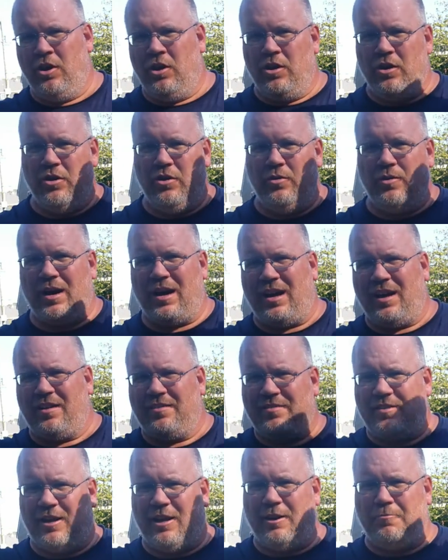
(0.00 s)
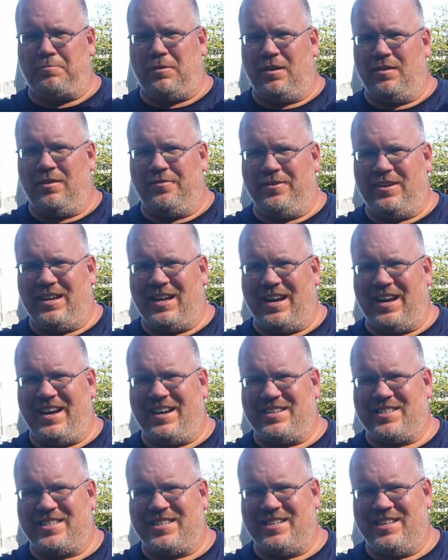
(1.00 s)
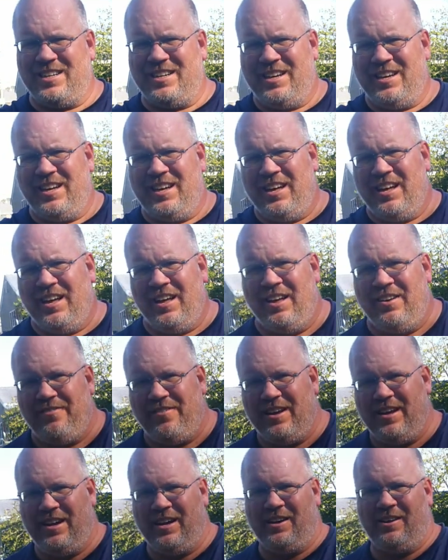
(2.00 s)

hoo-ha's up under the dash that